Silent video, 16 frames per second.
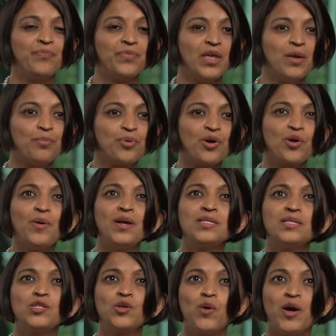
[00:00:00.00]
it
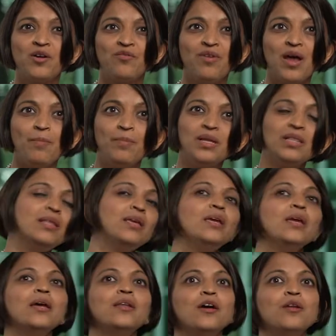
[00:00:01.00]
progresses quite rapidly
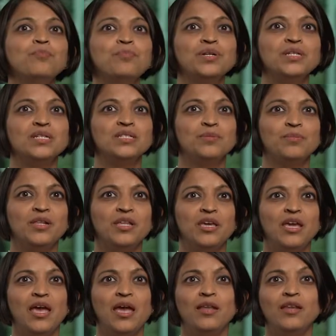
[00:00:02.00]
and
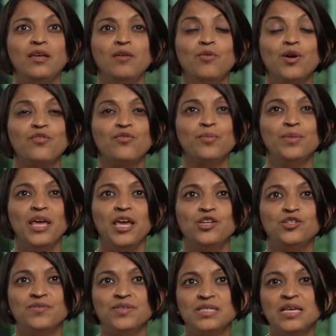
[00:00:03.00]
unpredictably anywhere from the
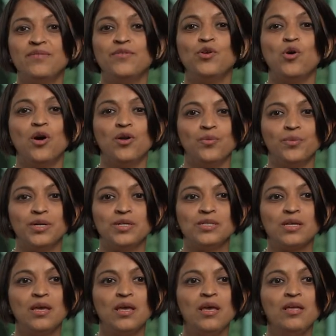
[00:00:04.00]
age of 7 onwards.
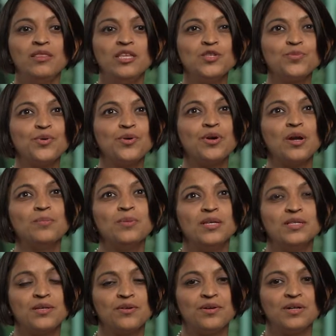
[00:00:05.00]
This program
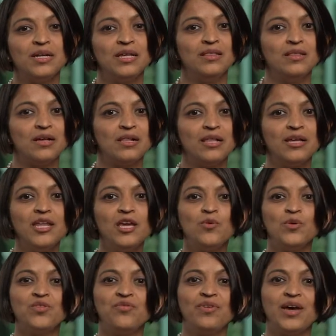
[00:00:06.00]
is currently in the clinic
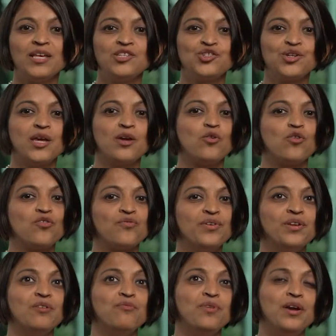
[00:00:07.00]
with fast track,
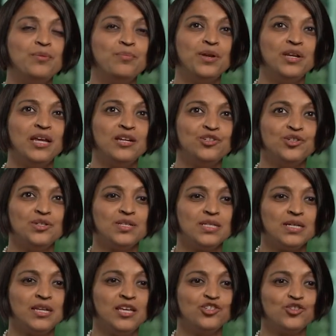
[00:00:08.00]
orphan, and rare pediatric
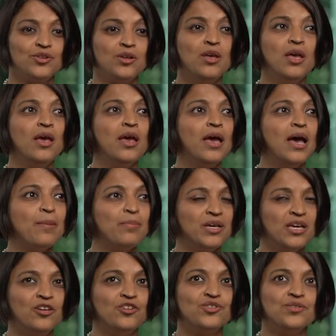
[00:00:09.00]
designation
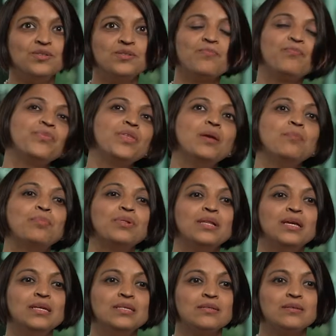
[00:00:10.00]
applications in
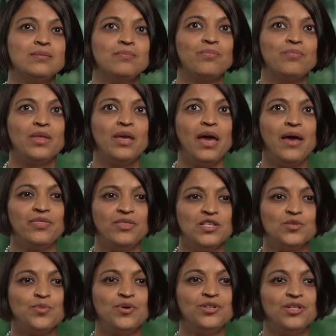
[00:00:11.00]
place at
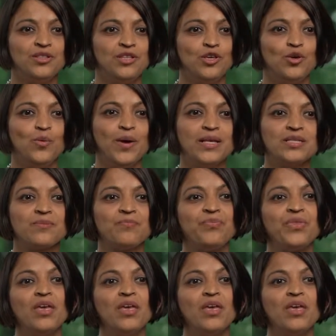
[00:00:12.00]
this point in the US.